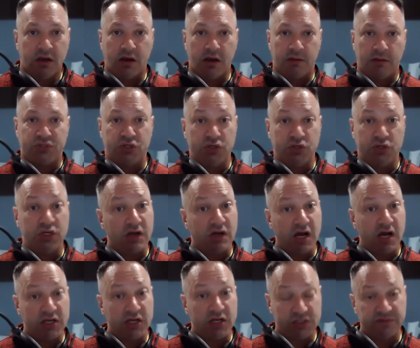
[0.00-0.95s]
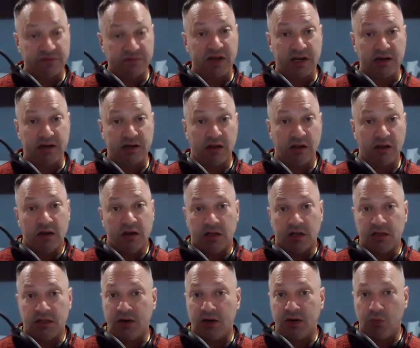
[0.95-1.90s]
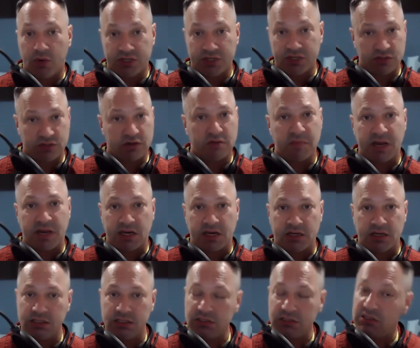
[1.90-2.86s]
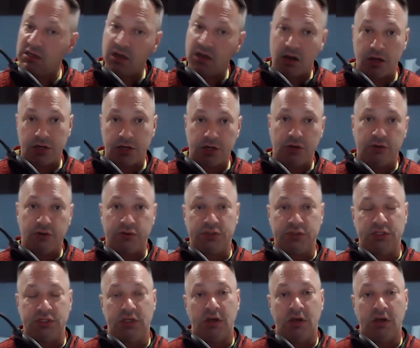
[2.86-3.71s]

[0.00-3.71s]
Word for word: So you can also find a lot of Western amenities, condos.